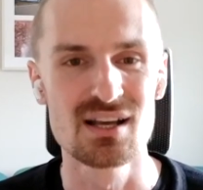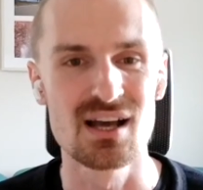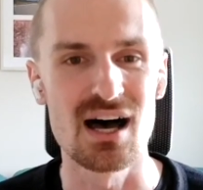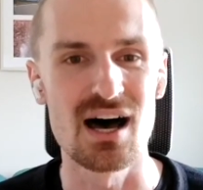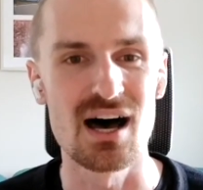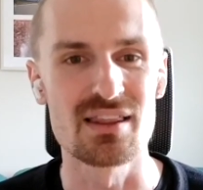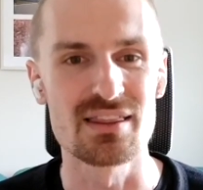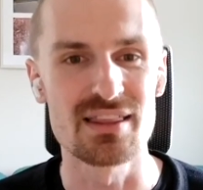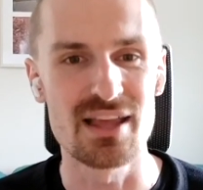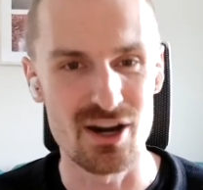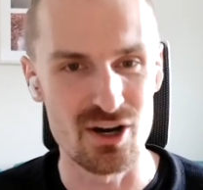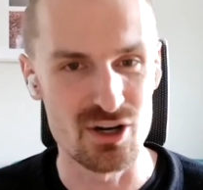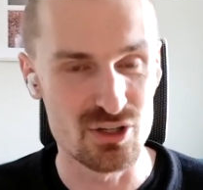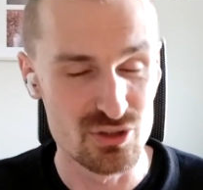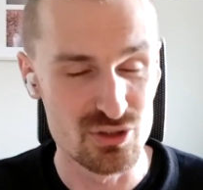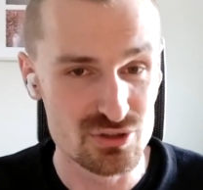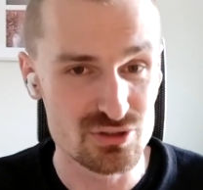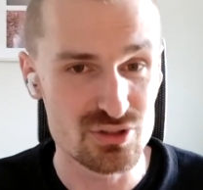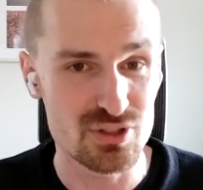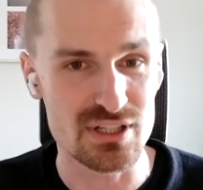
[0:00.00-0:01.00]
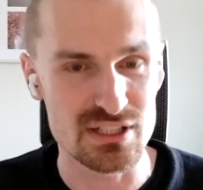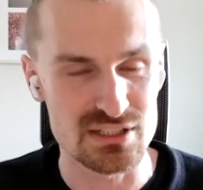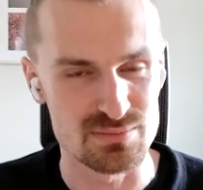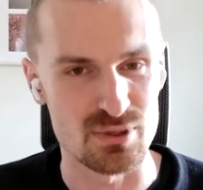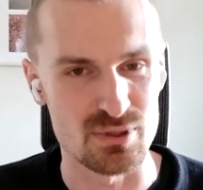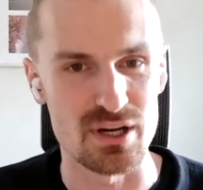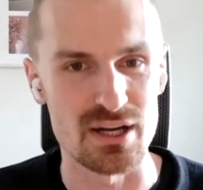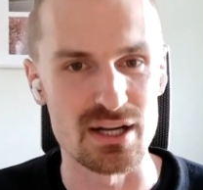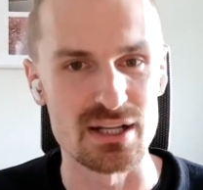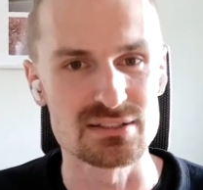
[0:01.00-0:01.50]
Uh, they are user
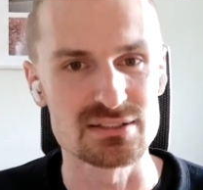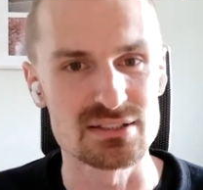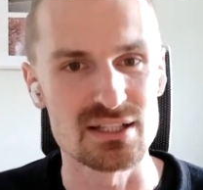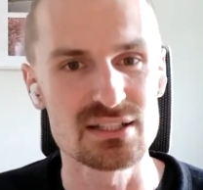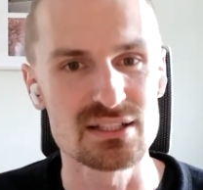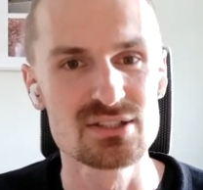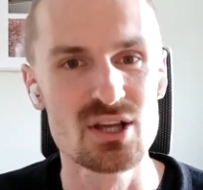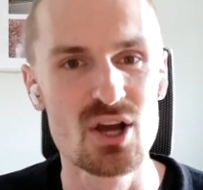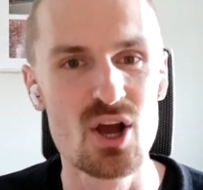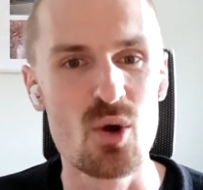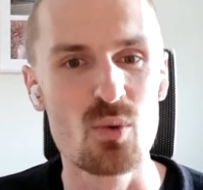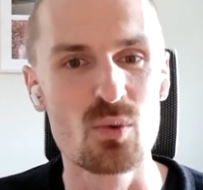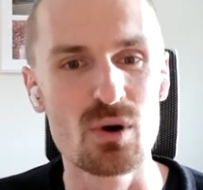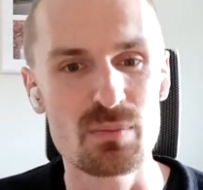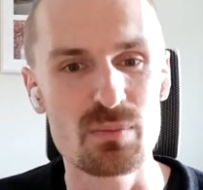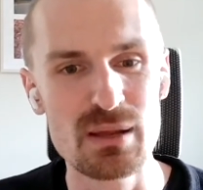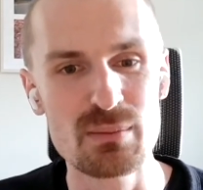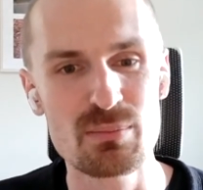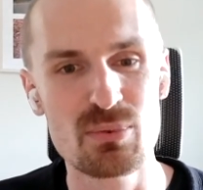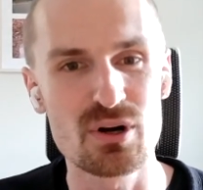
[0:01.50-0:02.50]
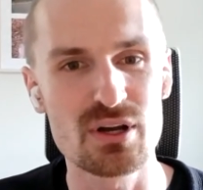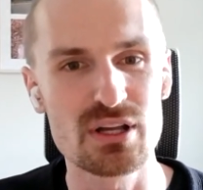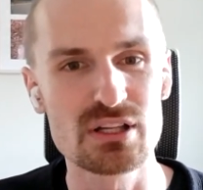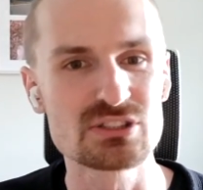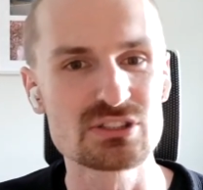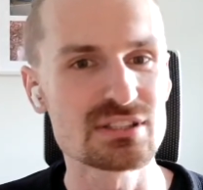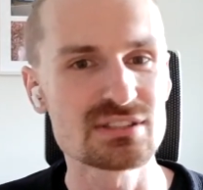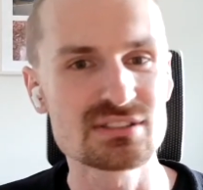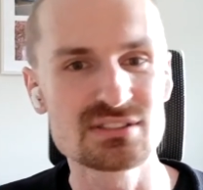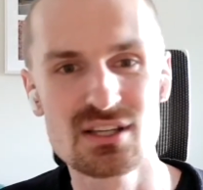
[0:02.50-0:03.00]
experiences where people can
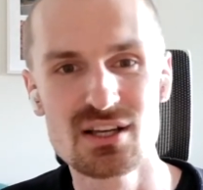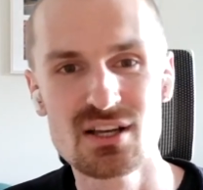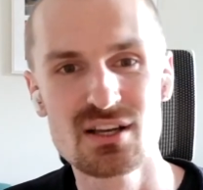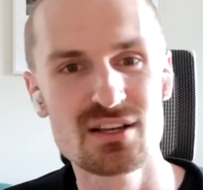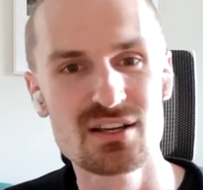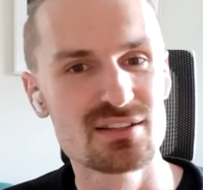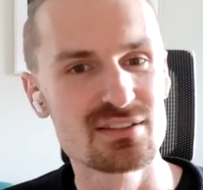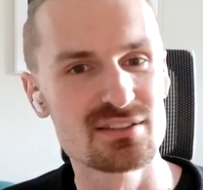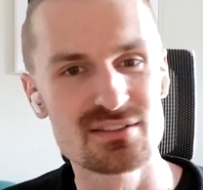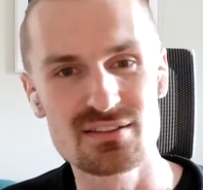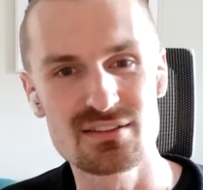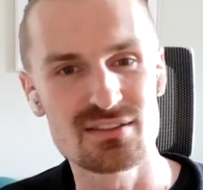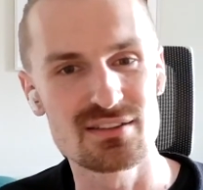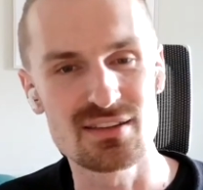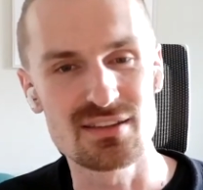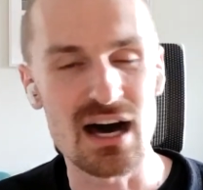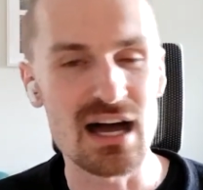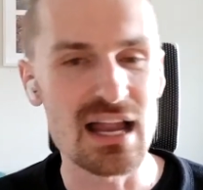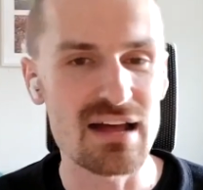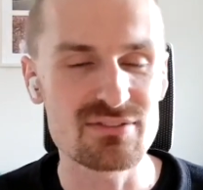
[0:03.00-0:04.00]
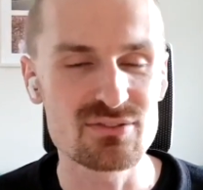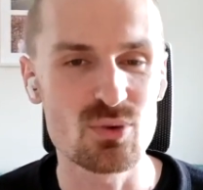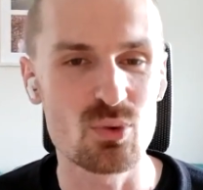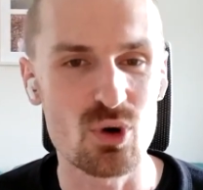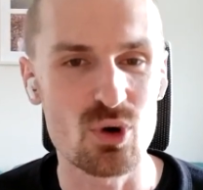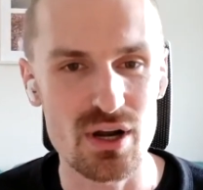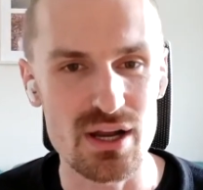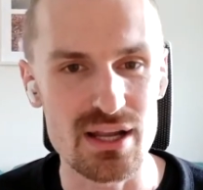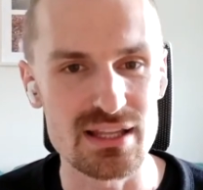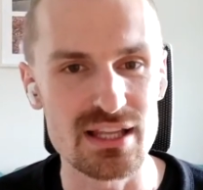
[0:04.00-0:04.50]
just not have to
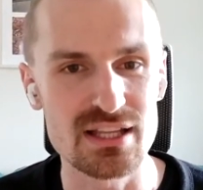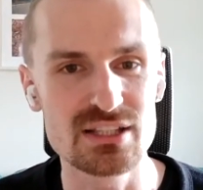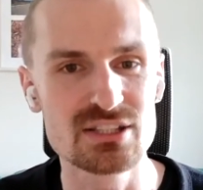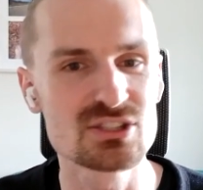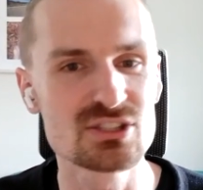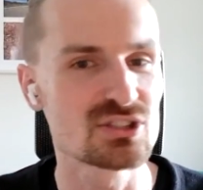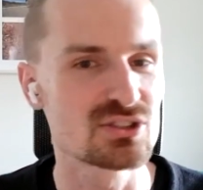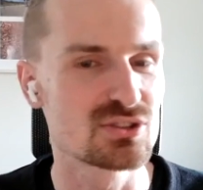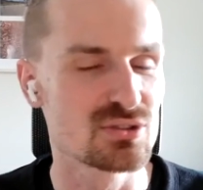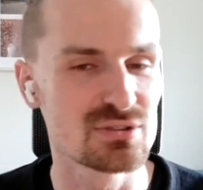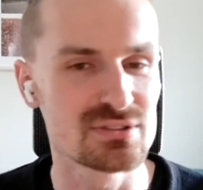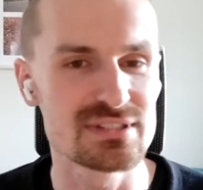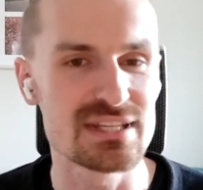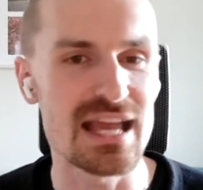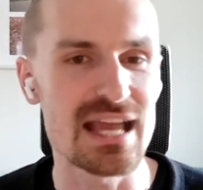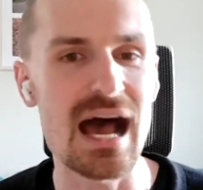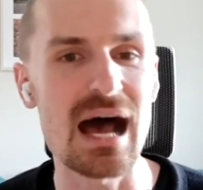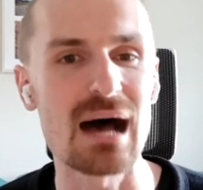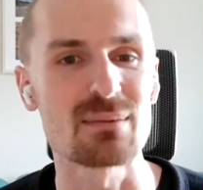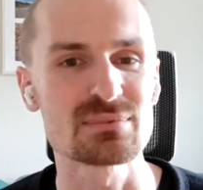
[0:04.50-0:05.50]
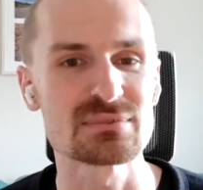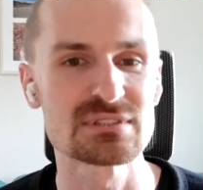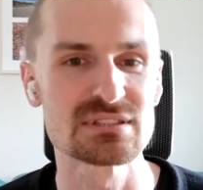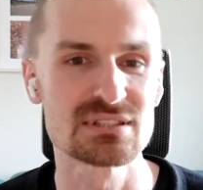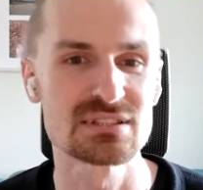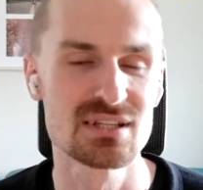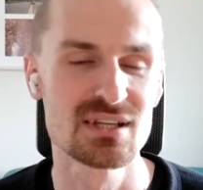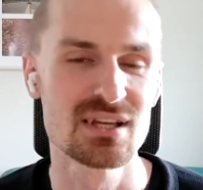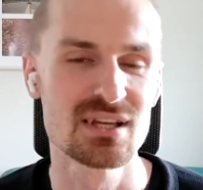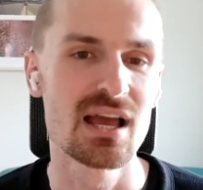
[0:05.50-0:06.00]
worry. They can just use the apps
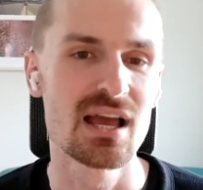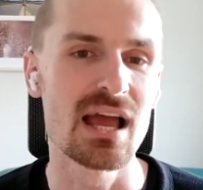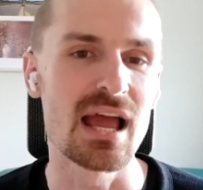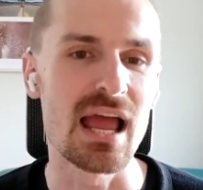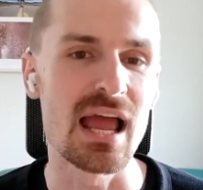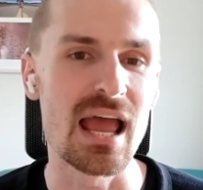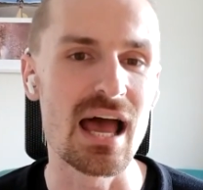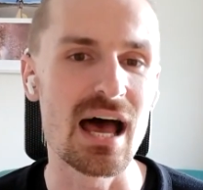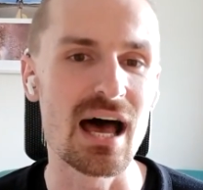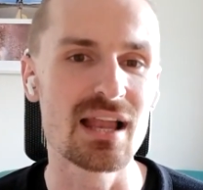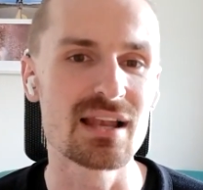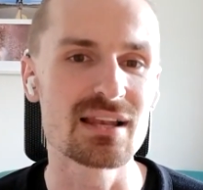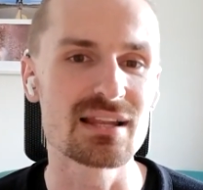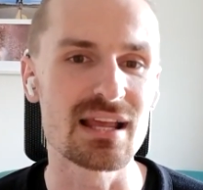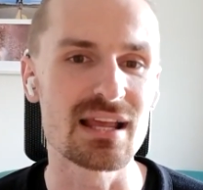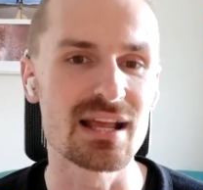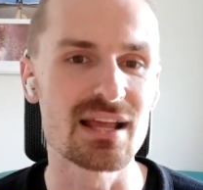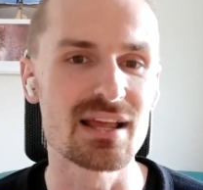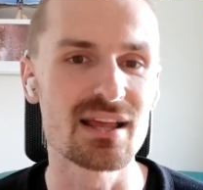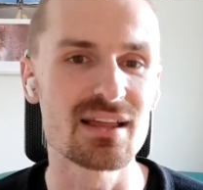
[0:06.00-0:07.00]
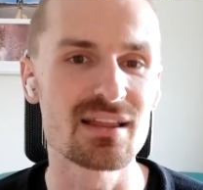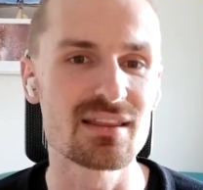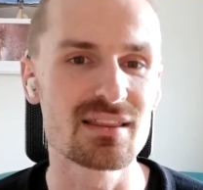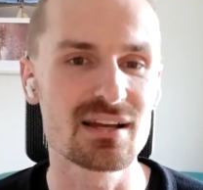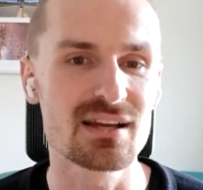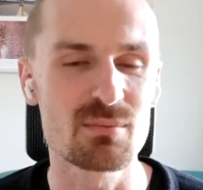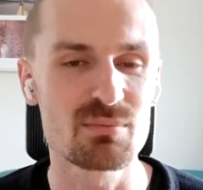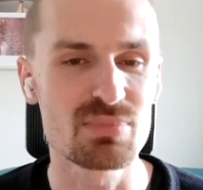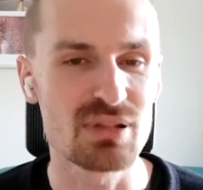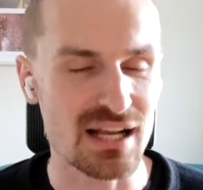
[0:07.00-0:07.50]
and it, the
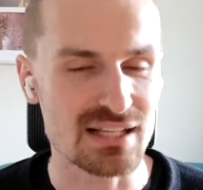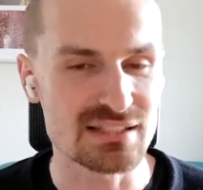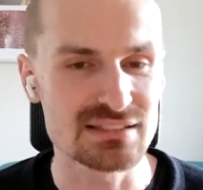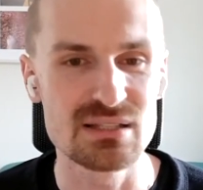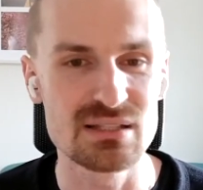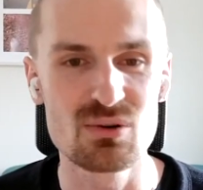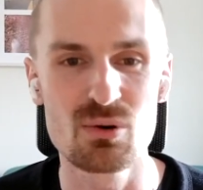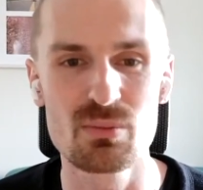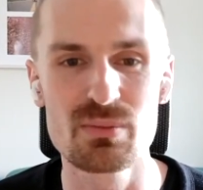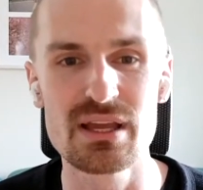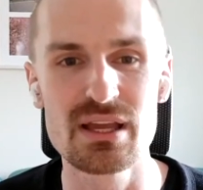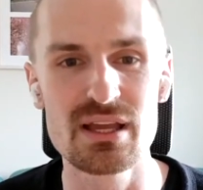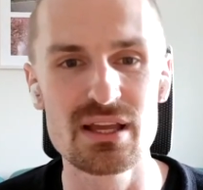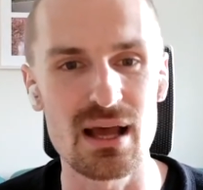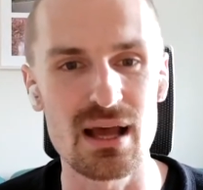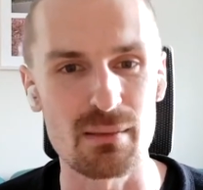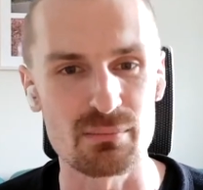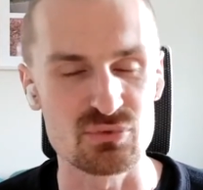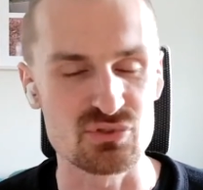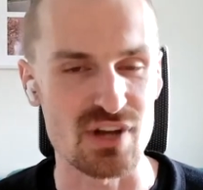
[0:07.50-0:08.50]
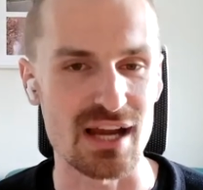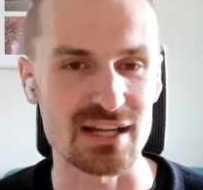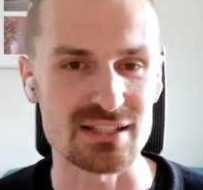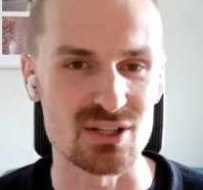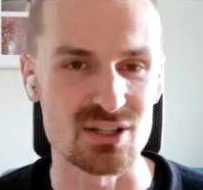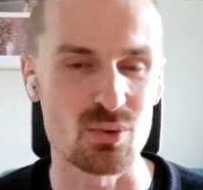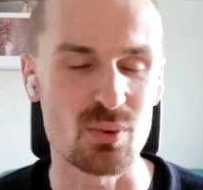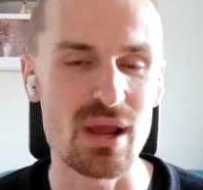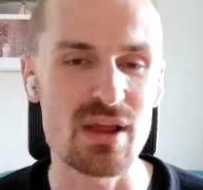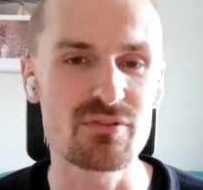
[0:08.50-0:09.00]
complexity will be
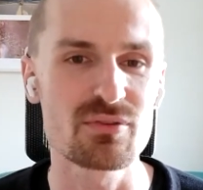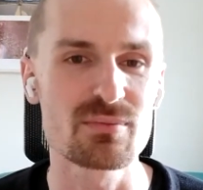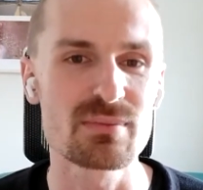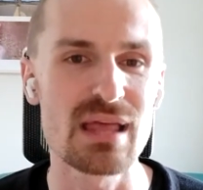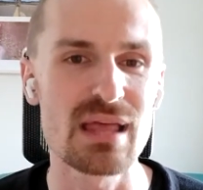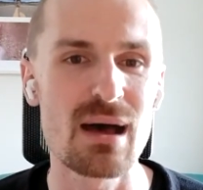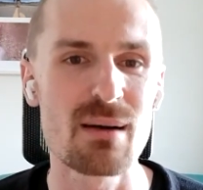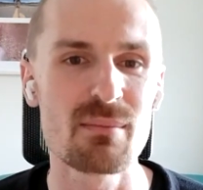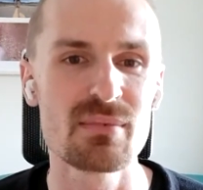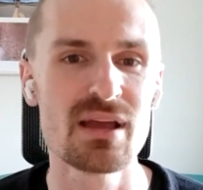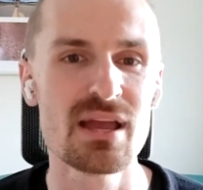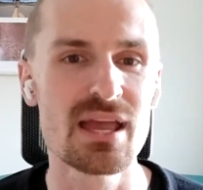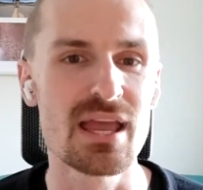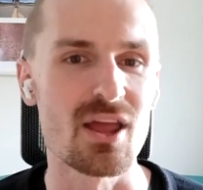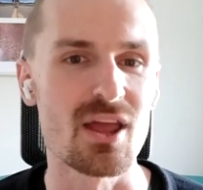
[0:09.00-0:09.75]
abstracted away from them.